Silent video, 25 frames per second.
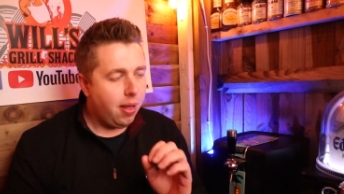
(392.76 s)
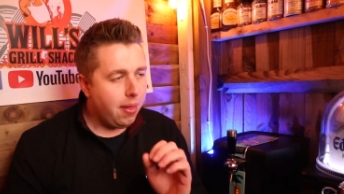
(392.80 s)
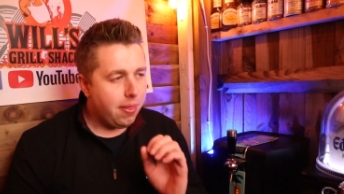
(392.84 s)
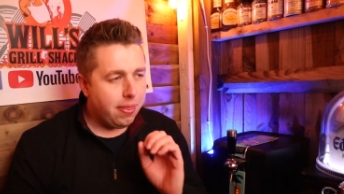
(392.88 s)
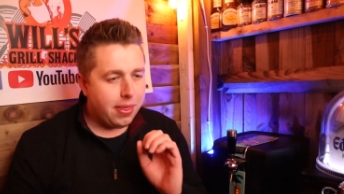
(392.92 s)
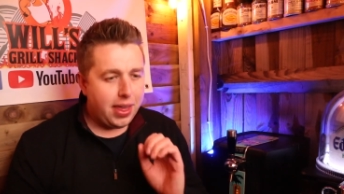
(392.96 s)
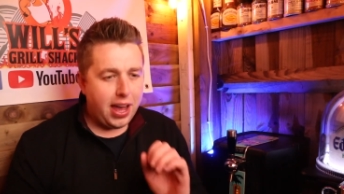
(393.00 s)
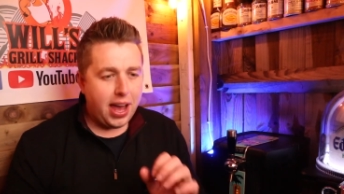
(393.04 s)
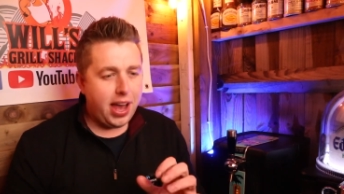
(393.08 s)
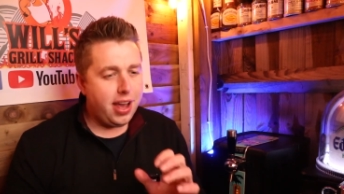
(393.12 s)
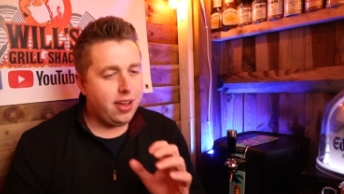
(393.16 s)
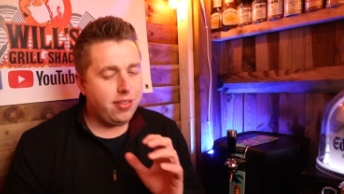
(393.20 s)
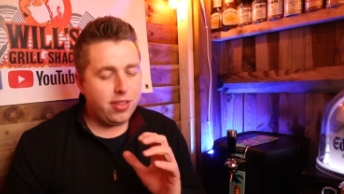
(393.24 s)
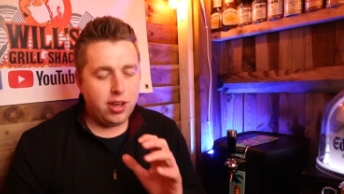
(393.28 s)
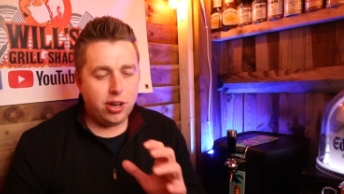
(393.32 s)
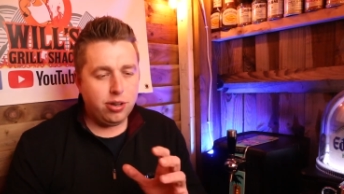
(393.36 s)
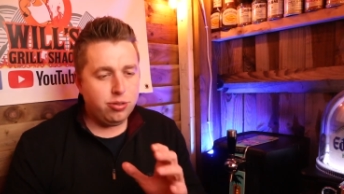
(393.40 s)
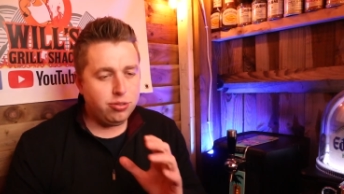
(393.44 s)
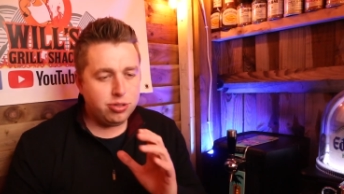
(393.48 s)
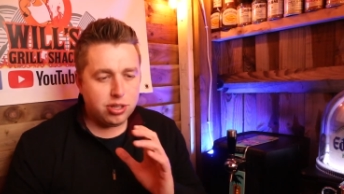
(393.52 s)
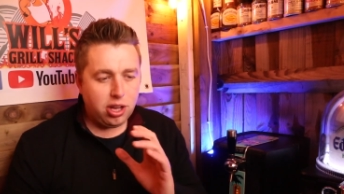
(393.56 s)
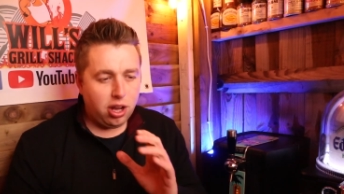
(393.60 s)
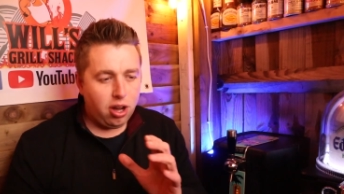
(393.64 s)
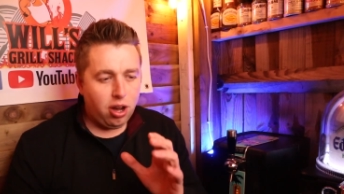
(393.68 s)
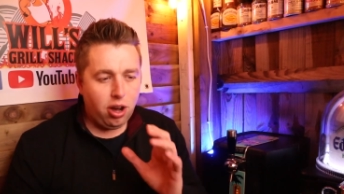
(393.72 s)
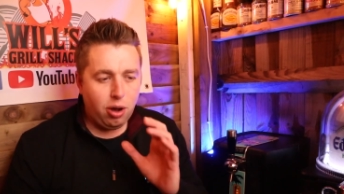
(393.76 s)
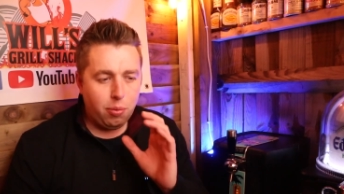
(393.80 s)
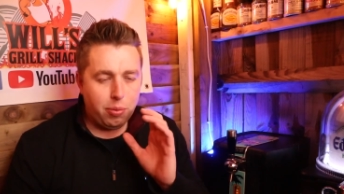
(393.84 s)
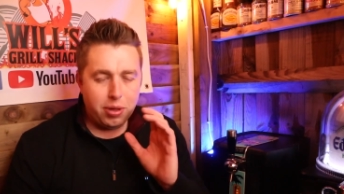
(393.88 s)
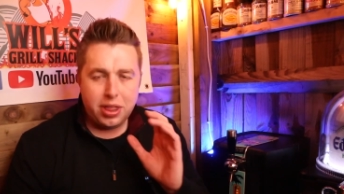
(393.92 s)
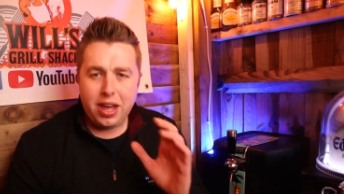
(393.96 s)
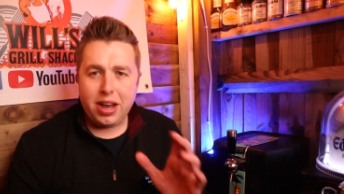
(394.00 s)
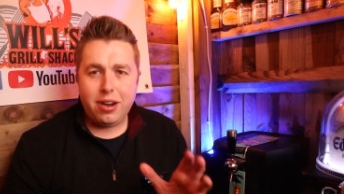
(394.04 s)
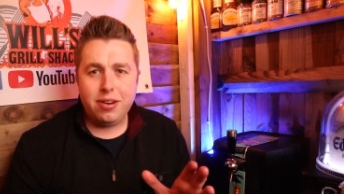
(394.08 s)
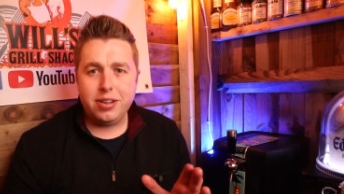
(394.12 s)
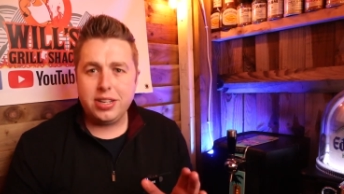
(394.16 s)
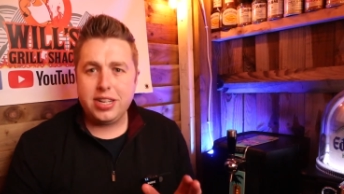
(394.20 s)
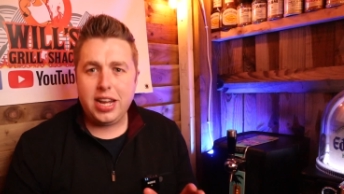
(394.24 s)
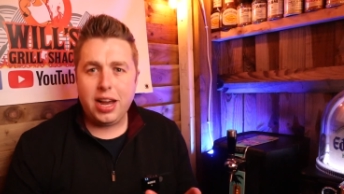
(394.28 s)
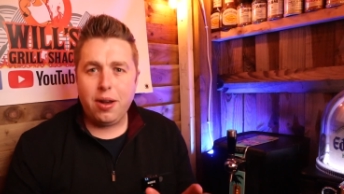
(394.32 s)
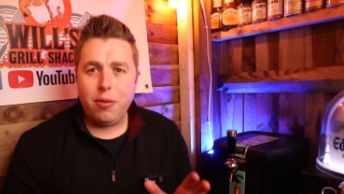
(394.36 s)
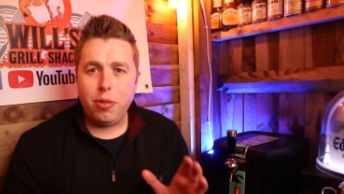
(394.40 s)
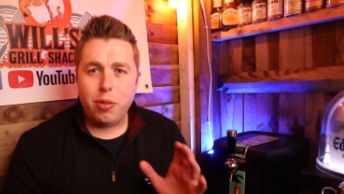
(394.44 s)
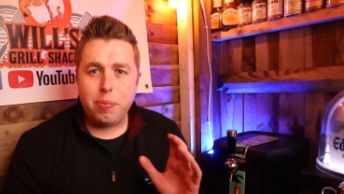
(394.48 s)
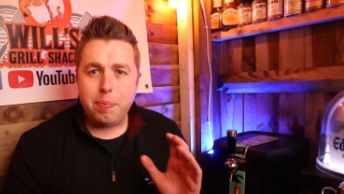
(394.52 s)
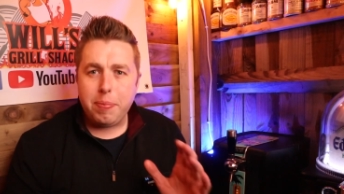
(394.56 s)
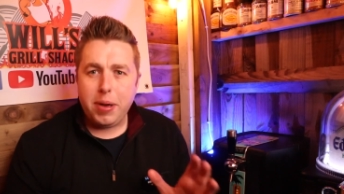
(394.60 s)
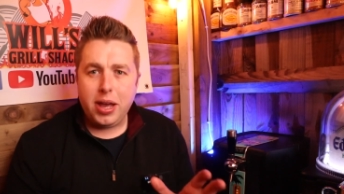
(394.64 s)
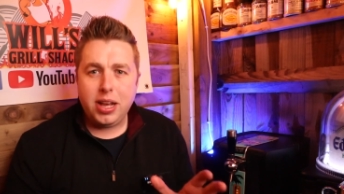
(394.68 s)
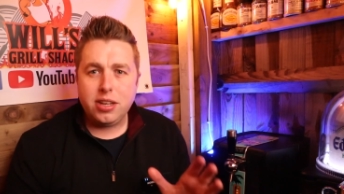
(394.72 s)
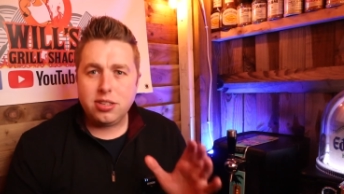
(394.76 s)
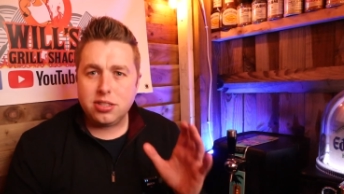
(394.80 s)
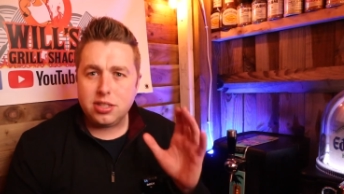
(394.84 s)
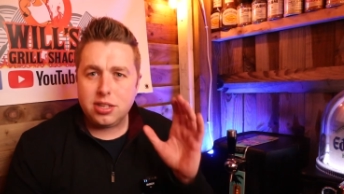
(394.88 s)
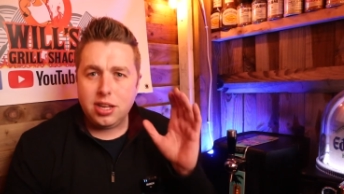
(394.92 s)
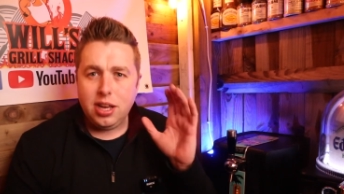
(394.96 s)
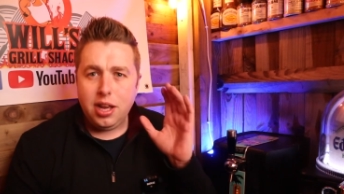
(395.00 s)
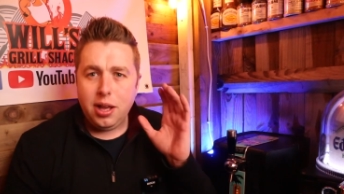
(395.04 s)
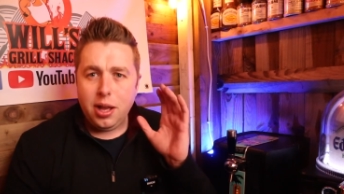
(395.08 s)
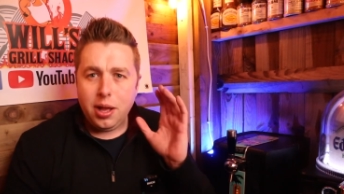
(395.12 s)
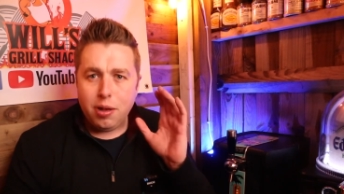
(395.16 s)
That, those are without a doubt the best